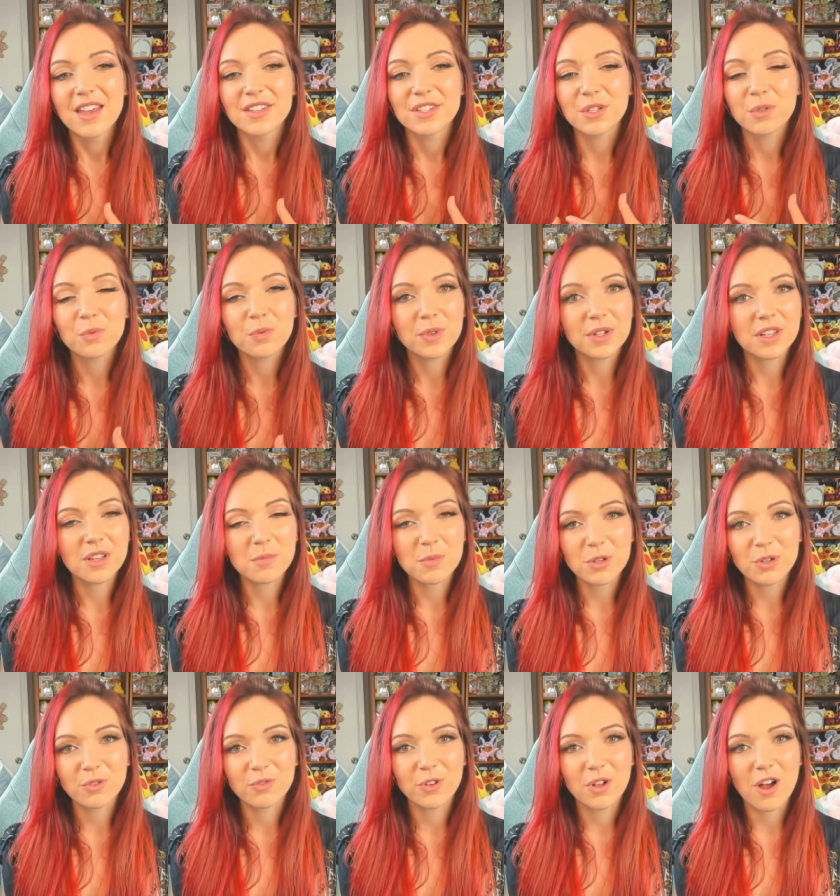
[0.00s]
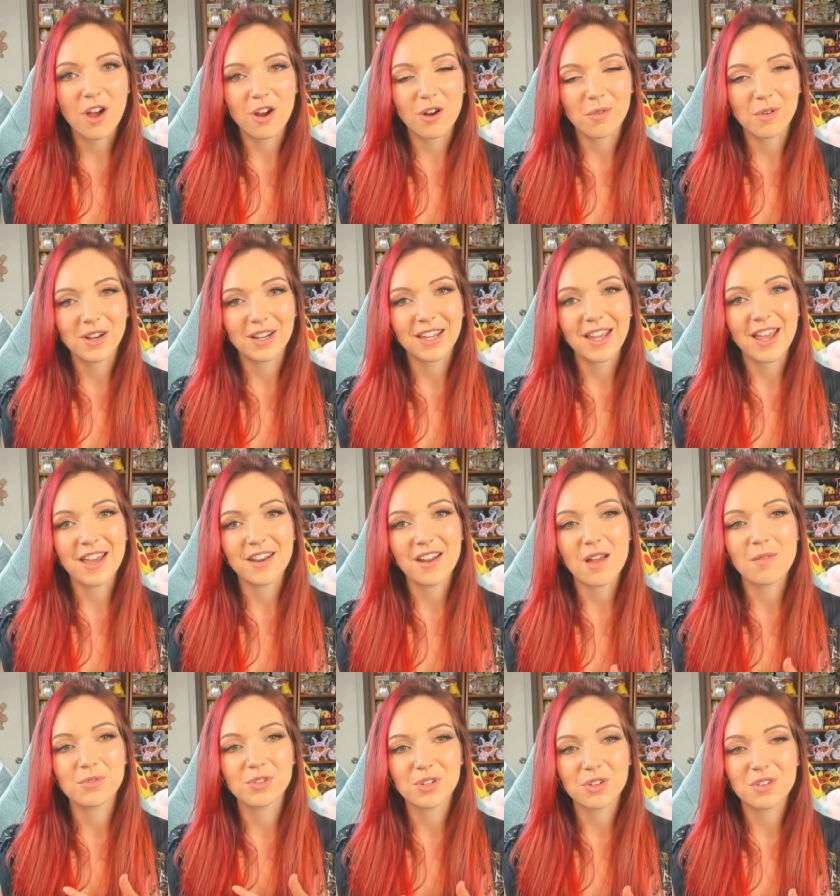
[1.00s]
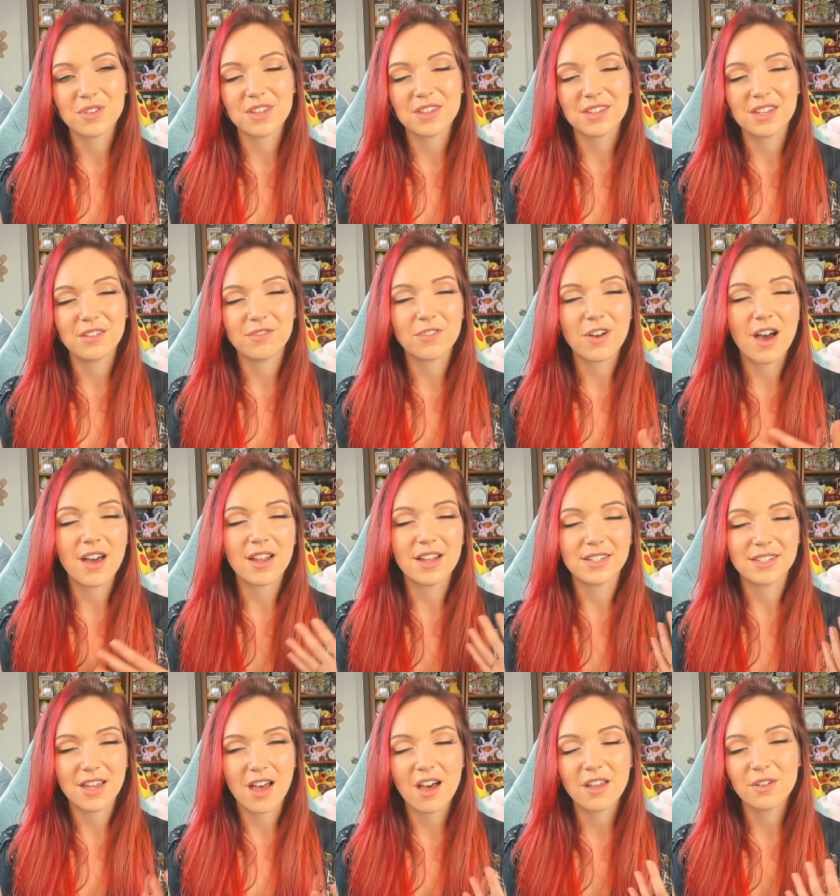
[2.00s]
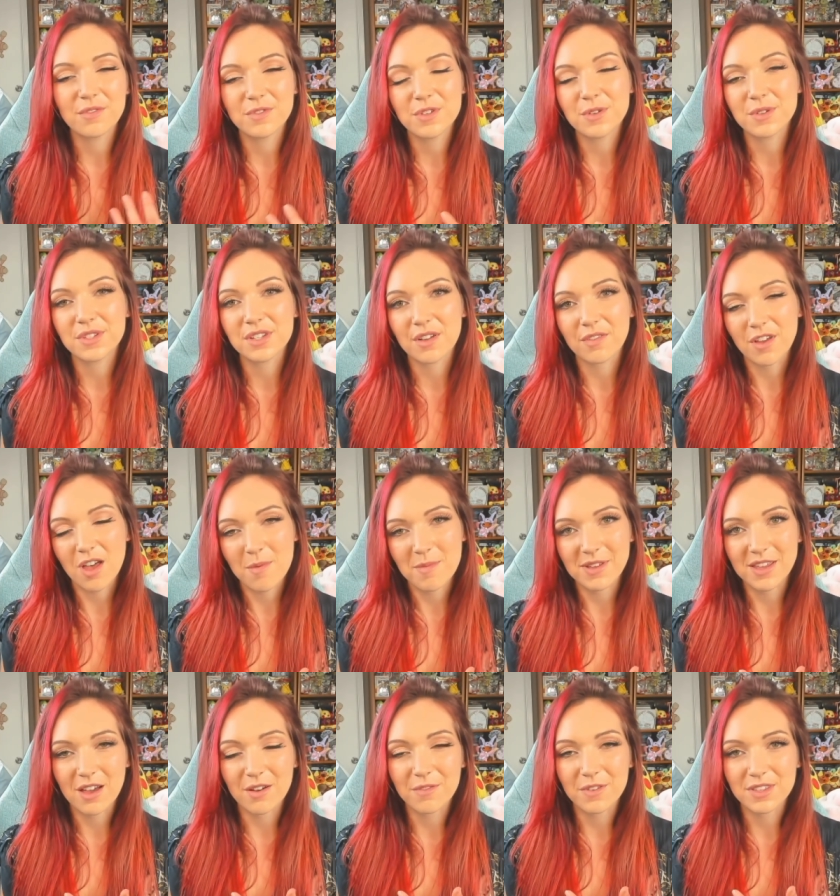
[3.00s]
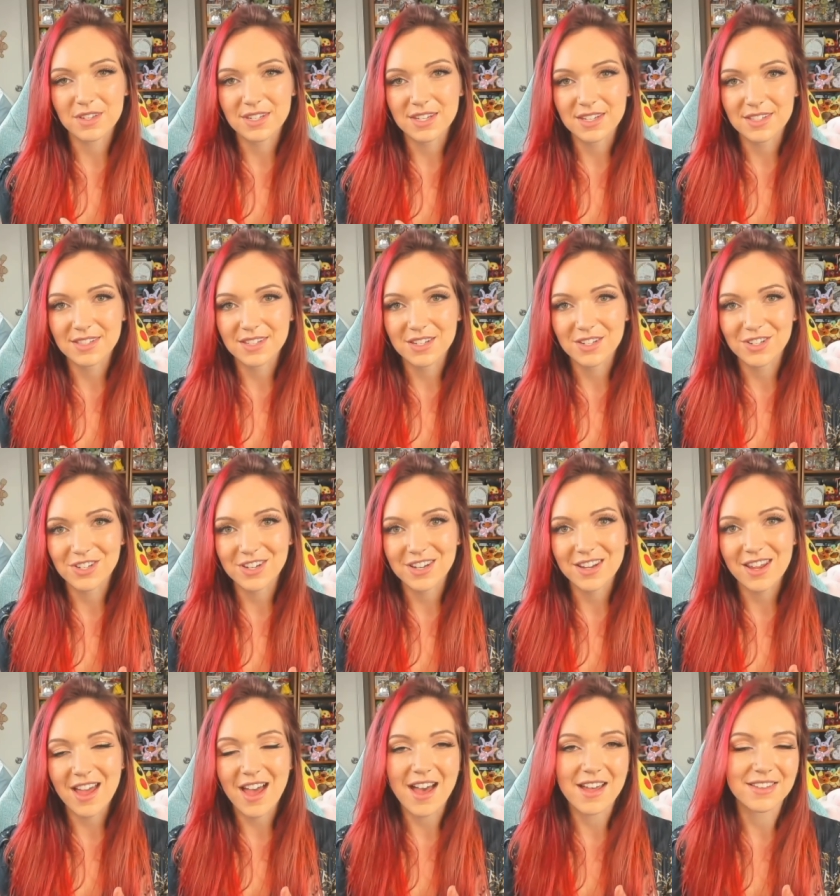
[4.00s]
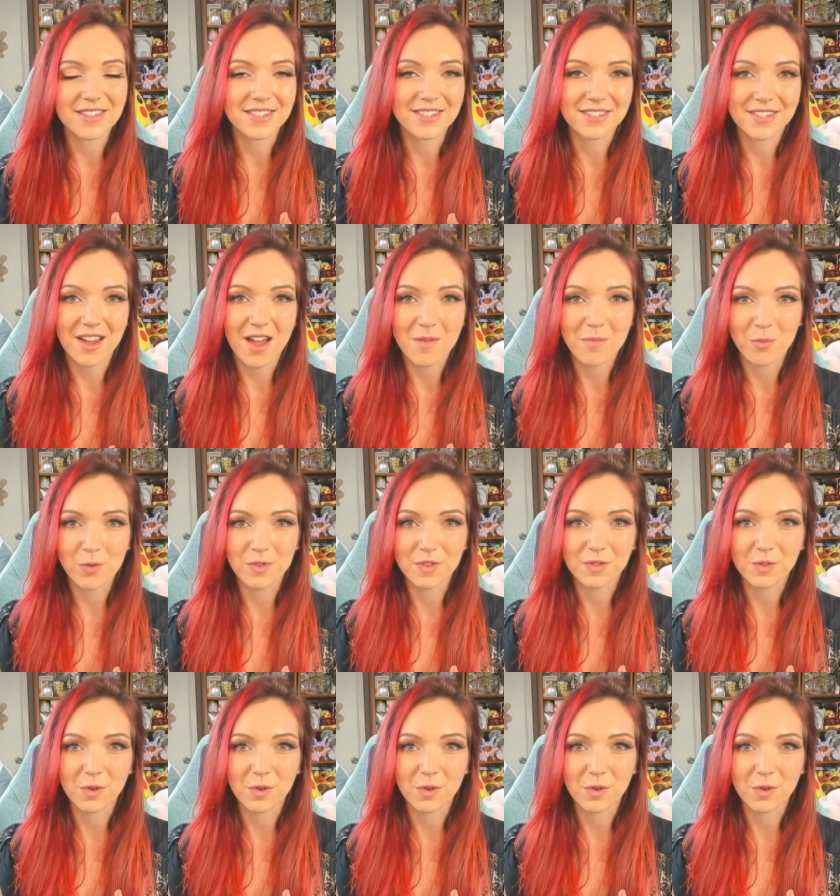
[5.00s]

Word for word: It's a really beautiful artwork, and I'm sure that they've got a ton of new stuff coming out for the TCG as time moves